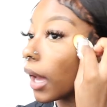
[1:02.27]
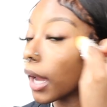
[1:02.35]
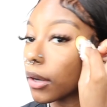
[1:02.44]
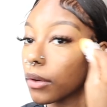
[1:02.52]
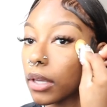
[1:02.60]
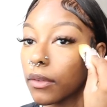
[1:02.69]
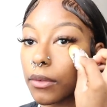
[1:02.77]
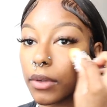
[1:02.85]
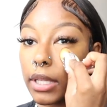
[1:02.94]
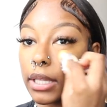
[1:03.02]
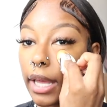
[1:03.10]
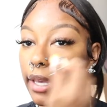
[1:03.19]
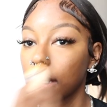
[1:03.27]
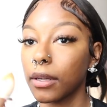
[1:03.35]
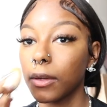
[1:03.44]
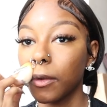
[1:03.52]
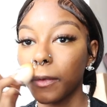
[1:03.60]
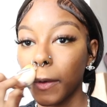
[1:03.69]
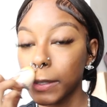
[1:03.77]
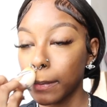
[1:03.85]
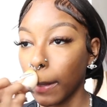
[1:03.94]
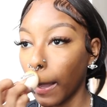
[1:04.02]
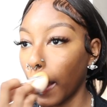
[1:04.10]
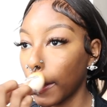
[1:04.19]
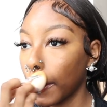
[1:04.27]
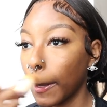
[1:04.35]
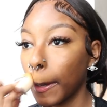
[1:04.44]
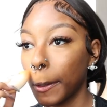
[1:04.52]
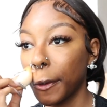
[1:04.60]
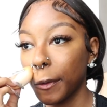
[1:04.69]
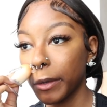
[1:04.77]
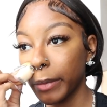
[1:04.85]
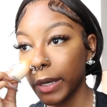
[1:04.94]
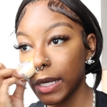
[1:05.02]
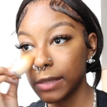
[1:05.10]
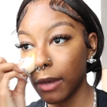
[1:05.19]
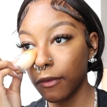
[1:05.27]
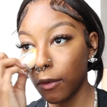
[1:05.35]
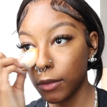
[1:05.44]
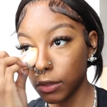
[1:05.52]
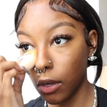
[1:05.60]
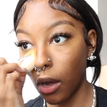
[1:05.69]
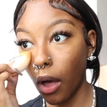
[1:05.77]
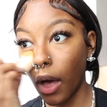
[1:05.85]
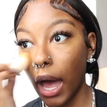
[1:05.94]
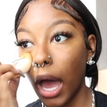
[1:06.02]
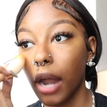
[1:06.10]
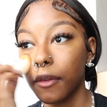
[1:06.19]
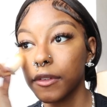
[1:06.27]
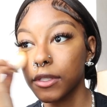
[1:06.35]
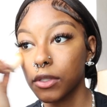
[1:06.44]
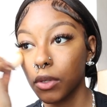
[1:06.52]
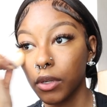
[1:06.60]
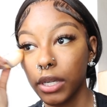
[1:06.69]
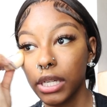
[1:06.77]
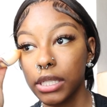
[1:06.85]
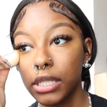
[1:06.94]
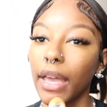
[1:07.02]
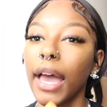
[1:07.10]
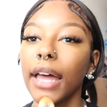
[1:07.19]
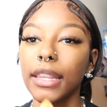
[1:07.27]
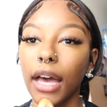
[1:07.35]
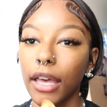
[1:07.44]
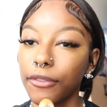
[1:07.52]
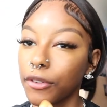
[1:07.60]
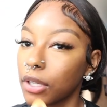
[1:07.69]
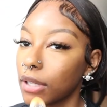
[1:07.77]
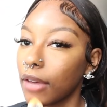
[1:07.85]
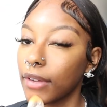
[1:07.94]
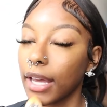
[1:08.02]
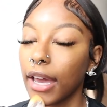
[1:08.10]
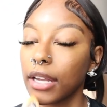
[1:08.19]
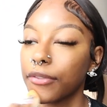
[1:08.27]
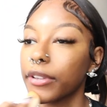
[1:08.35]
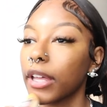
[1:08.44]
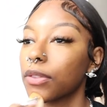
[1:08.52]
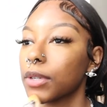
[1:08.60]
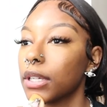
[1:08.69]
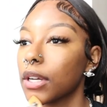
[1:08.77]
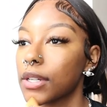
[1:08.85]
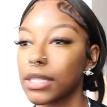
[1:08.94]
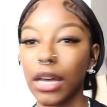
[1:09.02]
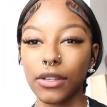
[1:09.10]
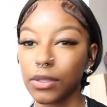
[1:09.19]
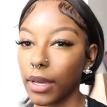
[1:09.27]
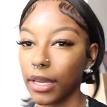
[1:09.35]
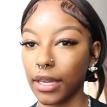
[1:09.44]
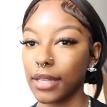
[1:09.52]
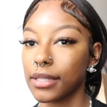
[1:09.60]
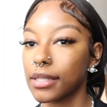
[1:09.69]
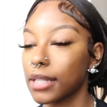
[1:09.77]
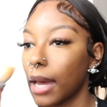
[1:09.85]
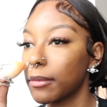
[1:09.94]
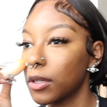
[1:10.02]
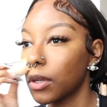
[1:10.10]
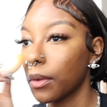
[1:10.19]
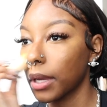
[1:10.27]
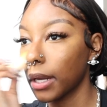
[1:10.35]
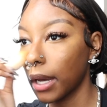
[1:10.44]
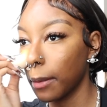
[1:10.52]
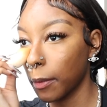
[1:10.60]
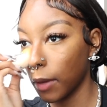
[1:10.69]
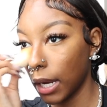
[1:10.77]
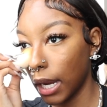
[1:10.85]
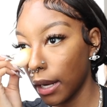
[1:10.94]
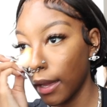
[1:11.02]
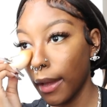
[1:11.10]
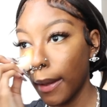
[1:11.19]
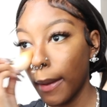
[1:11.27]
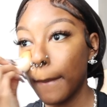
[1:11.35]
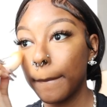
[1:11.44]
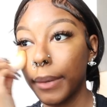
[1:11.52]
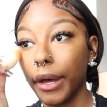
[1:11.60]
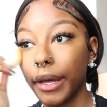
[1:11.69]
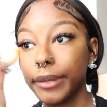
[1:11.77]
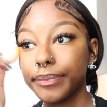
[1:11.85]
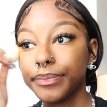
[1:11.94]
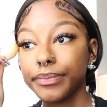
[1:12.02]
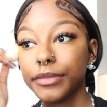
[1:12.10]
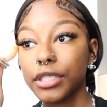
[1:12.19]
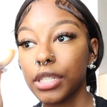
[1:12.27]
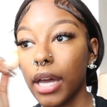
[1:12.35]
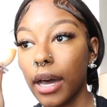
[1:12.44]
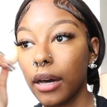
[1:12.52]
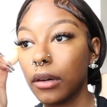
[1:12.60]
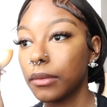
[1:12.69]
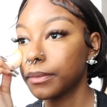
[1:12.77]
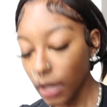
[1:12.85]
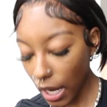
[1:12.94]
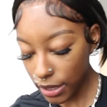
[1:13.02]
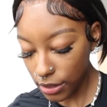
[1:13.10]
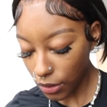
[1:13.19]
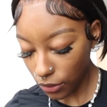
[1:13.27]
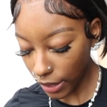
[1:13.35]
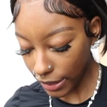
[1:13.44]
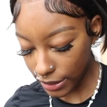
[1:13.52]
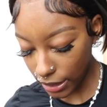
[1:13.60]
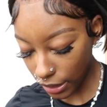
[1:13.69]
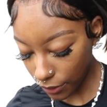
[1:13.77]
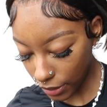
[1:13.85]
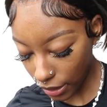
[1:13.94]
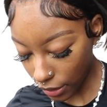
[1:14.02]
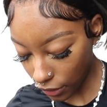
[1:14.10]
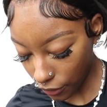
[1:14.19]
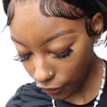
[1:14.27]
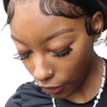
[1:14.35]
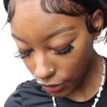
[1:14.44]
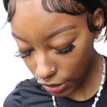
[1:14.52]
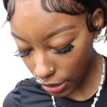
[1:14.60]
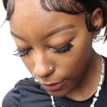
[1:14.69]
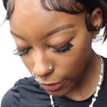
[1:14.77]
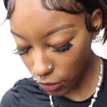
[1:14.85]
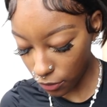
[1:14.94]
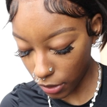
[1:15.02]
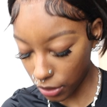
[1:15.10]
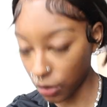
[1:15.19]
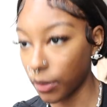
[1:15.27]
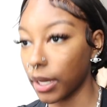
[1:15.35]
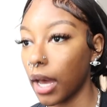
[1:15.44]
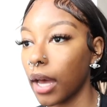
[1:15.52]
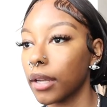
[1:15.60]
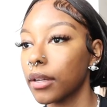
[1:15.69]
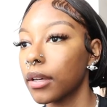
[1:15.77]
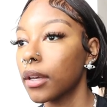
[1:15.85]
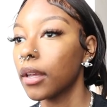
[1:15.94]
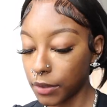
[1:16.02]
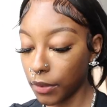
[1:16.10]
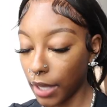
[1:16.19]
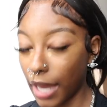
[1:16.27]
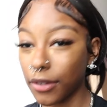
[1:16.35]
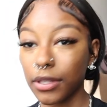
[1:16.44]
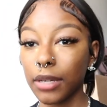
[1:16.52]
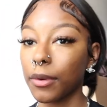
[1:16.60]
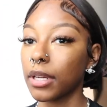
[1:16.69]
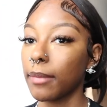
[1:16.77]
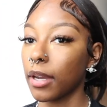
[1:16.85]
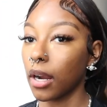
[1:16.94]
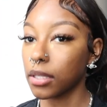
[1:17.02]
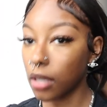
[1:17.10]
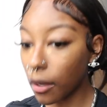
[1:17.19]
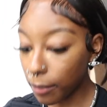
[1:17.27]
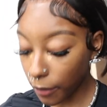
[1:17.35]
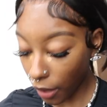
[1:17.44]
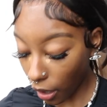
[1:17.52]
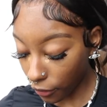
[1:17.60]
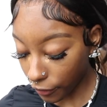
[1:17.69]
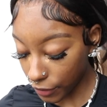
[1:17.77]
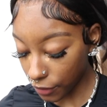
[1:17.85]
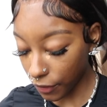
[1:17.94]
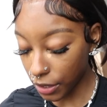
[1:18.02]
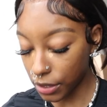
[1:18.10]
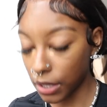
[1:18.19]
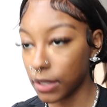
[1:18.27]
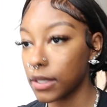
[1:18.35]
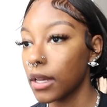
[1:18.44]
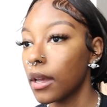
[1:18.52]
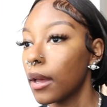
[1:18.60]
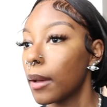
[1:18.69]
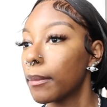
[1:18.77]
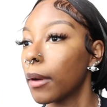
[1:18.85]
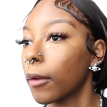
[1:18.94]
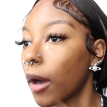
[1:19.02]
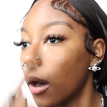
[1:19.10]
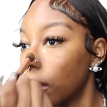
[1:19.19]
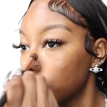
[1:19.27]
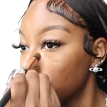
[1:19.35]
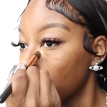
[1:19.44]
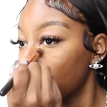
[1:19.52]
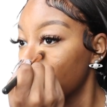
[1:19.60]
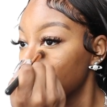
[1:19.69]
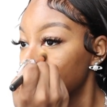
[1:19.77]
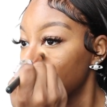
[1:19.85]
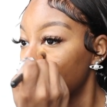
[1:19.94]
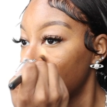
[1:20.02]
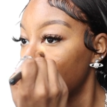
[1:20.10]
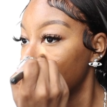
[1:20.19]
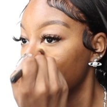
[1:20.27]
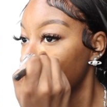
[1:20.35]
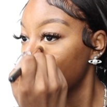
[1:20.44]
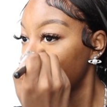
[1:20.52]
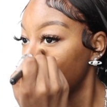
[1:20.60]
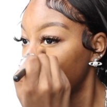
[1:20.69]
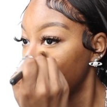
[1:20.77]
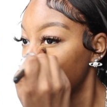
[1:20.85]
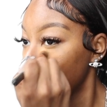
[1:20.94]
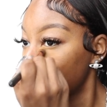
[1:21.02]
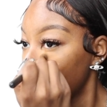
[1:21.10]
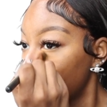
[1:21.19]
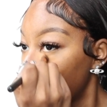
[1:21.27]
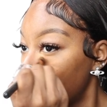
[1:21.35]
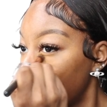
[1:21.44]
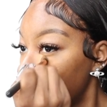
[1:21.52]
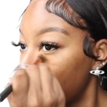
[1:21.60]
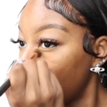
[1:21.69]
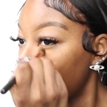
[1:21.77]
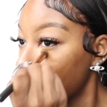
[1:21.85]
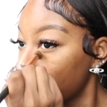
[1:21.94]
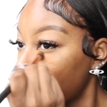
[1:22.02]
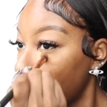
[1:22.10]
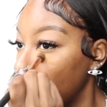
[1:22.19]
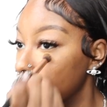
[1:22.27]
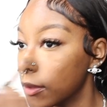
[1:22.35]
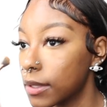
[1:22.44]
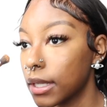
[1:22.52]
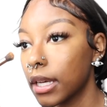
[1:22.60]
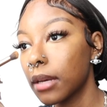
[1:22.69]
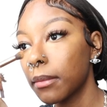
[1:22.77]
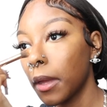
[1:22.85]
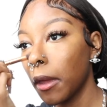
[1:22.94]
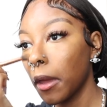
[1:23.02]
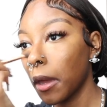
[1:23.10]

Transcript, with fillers: I don't even really like getting new phones, but I had to get a new one because my phone was all out of storage. I had the iPhone 11. I had it for like three years now, so I guess it's time to, you know, get an upgrade. But, ciao. I just don't like dealing with getting new phones. It just be too much going on. So yeah, I don't think we're going to make our Topgolf reservations. But we're also going to go to the Atlanta Museum of the Art, the High Museum.